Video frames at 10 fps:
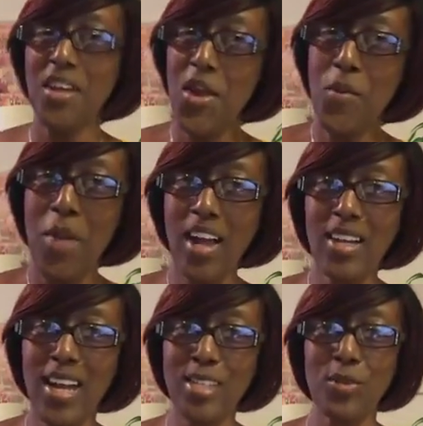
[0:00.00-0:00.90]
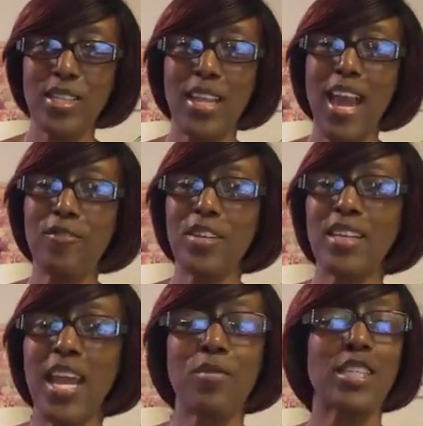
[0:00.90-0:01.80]
My clients was laughing
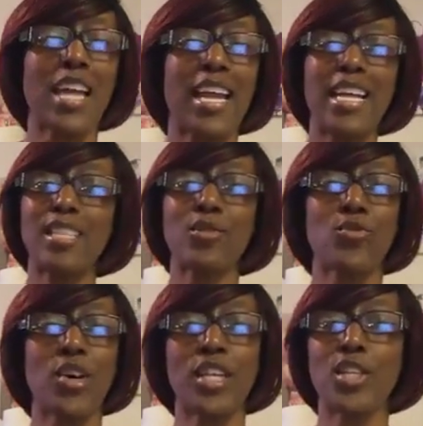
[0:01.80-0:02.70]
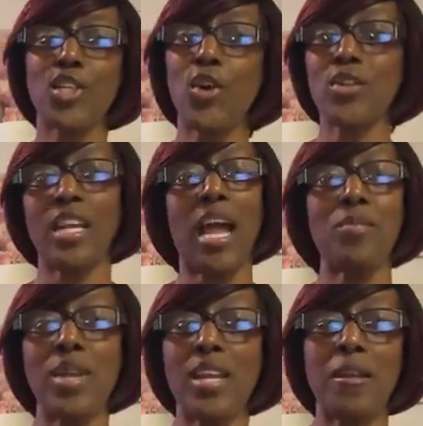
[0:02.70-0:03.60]
today because I got this running joke that
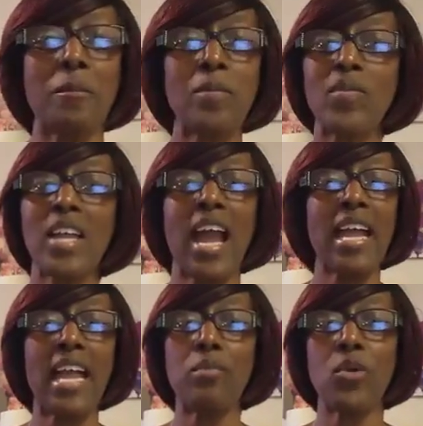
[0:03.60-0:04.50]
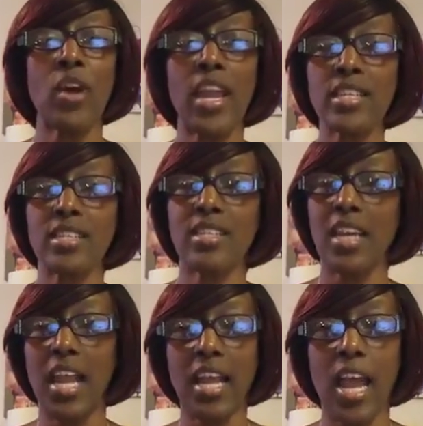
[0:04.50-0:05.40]
I got more X's
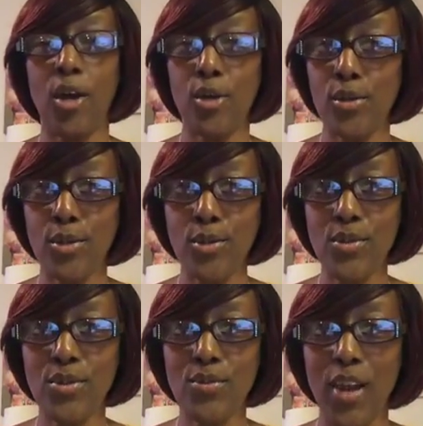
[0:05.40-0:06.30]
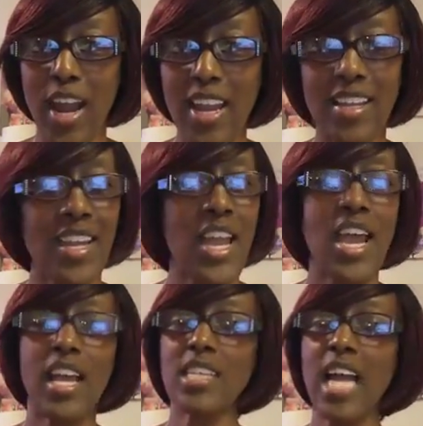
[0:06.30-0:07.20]
than I got O's, right?
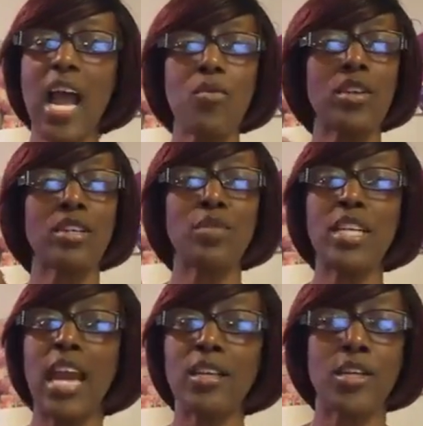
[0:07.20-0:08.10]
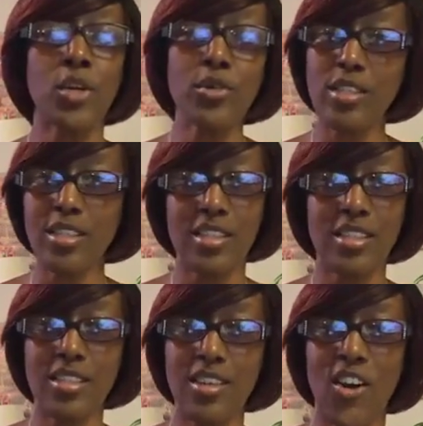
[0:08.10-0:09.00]
Because I would be
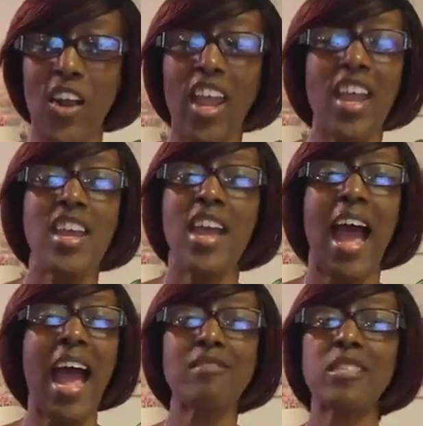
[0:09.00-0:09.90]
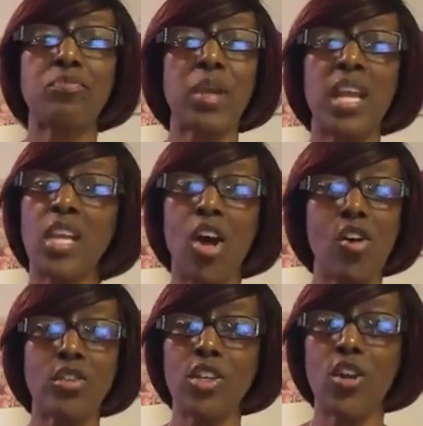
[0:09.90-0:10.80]
deuces, okay? I've spent
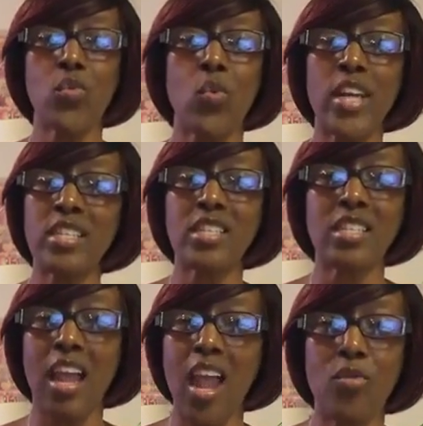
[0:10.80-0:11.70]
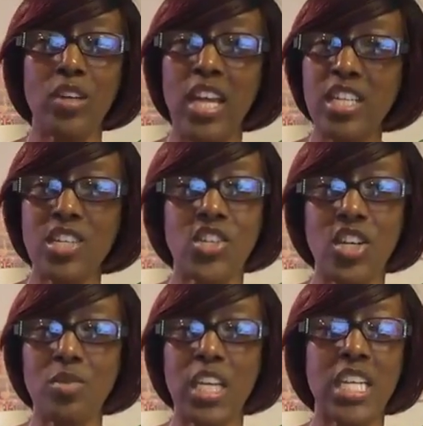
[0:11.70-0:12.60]
long-term waste-of-time
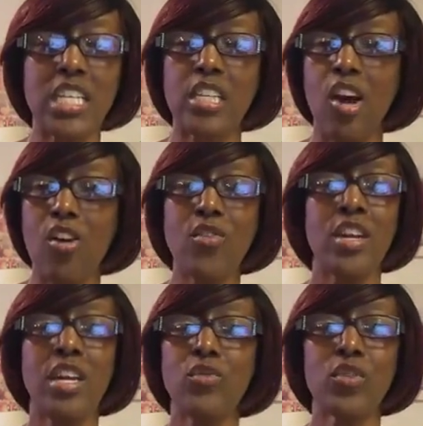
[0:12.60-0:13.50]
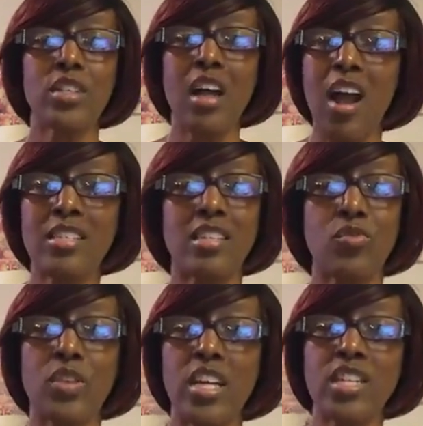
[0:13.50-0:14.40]
relationships and these long toxic
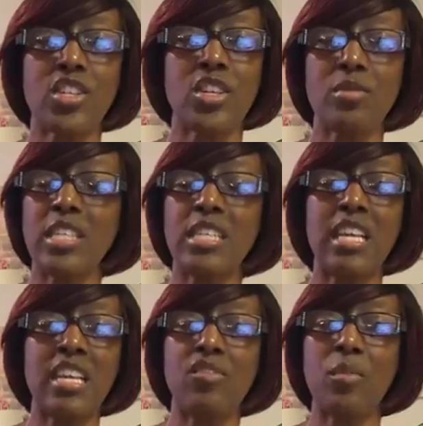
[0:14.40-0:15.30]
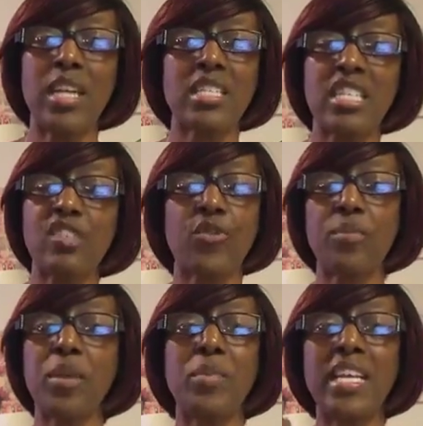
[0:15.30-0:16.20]
relationships that didn't even make sense from
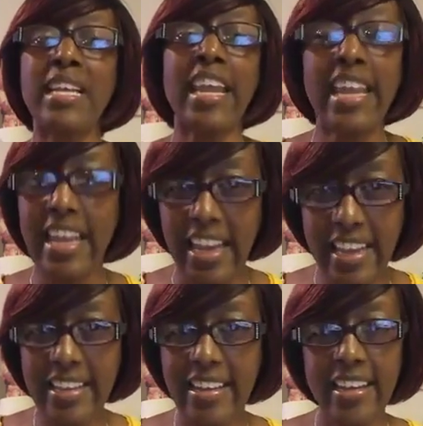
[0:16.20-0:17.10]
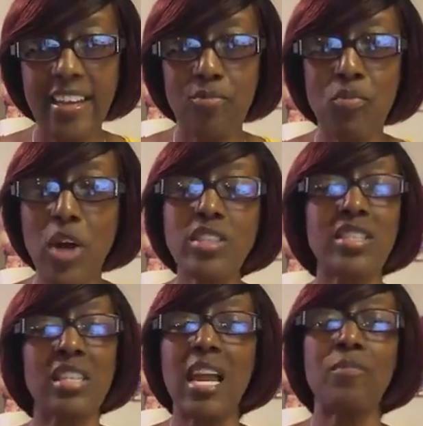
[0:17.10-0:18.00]
the beginning. Most of
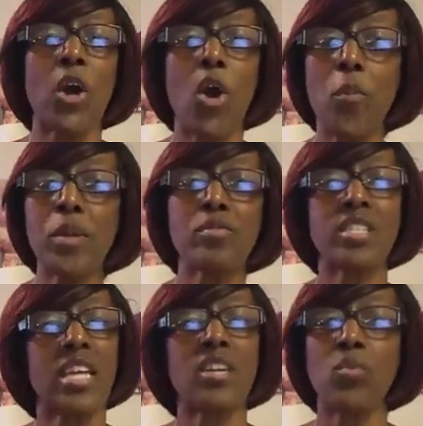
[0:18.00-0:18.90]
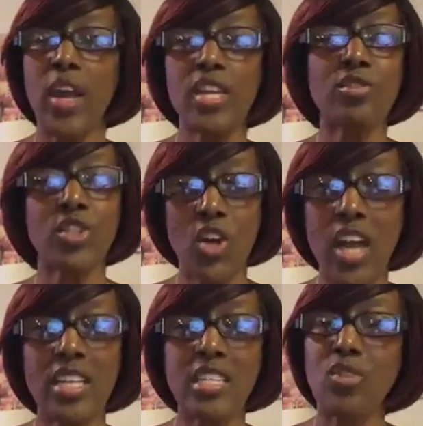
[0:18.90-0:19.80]
the time, the old people say the way you
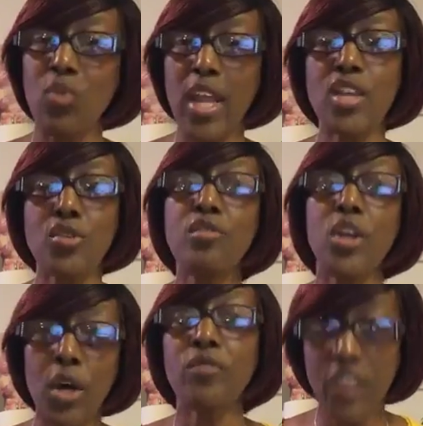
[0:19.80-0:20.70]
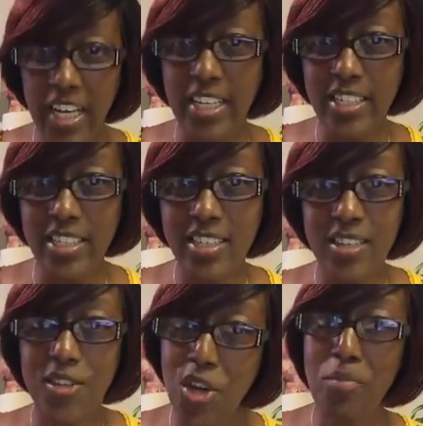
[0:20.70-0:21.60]
start is the way you gonna finish.
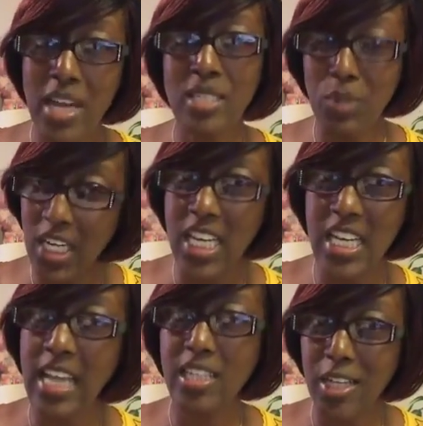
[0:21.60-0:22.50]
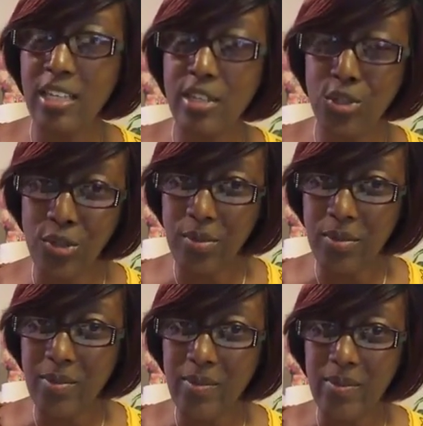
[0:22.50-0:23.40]
You best believe they telling the truth.
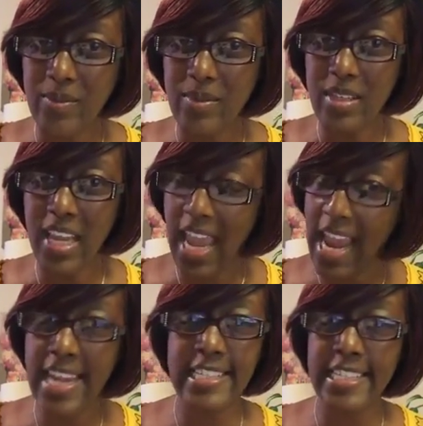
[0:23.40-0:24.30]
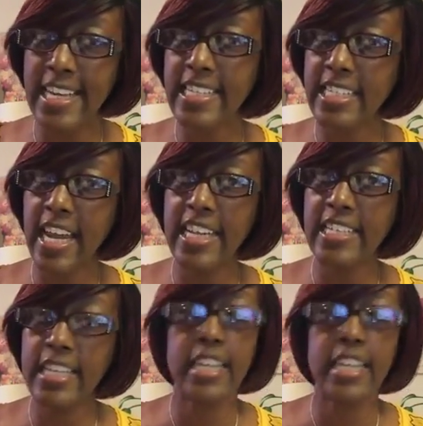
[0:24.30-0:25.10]
I ain't seen the change there.